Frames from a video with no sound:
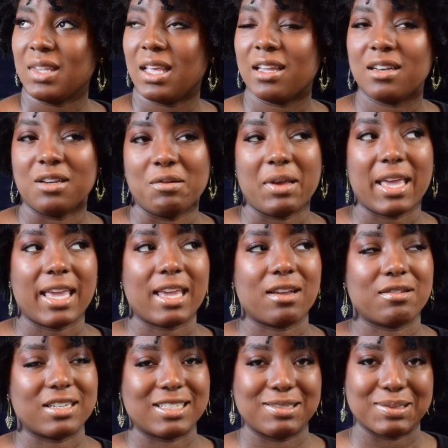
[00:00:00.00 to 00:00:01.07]
I don't know,
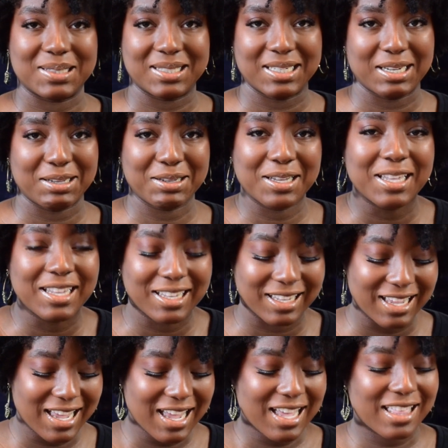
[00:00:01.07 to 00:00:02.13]
airy twist out.
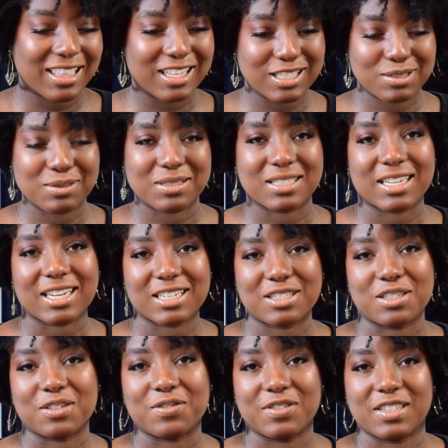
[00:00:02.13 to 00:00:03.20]
These ones I
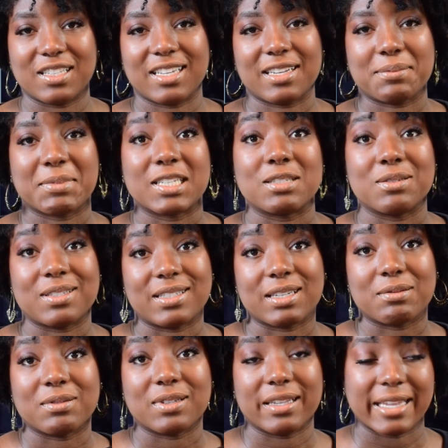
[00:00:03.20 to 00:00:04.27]
actually feel like my twist
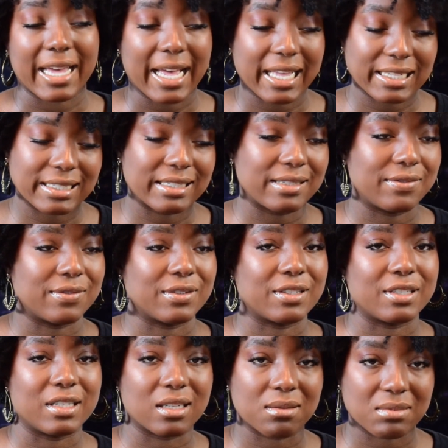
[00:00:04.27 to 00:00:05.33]
out will last for
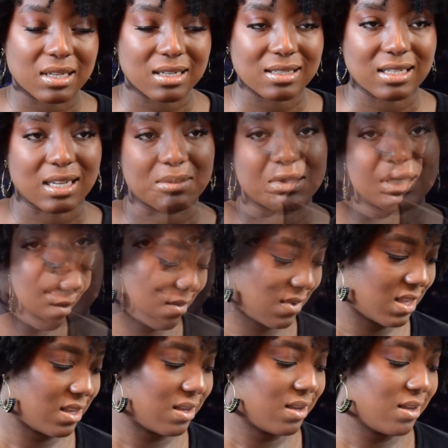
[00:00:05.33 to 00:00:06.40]
a good amount of time.
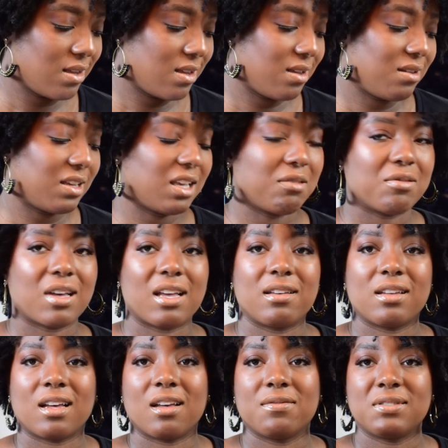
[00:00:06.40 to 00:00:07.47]
Okay, well, I
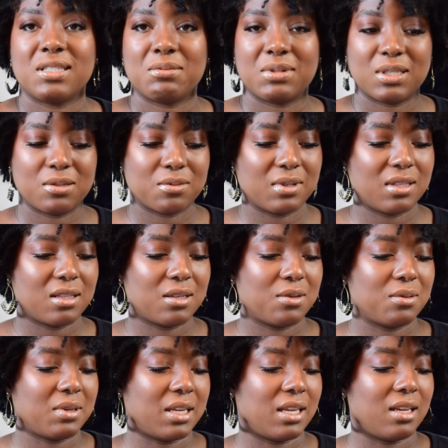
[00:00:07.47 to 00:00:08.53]
obviously was going
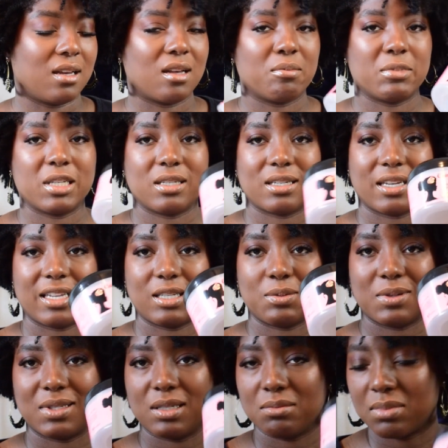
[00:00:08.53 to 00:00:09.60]
through a Almond Joy
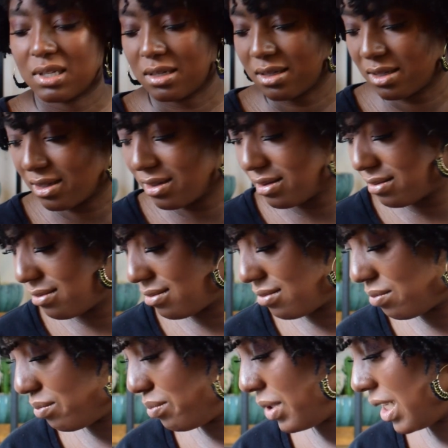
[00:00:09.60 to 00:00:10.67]
Twisting Butter
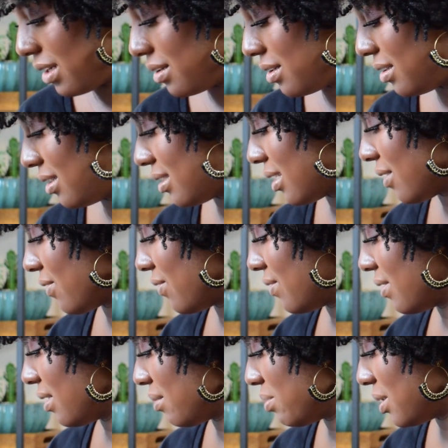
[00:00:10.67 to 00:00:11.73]
binge because I have
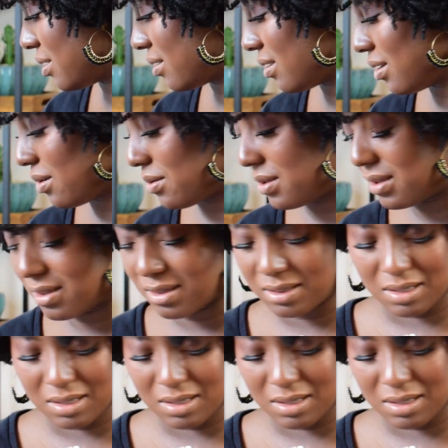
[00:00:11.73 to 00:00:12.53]
a bunch of those.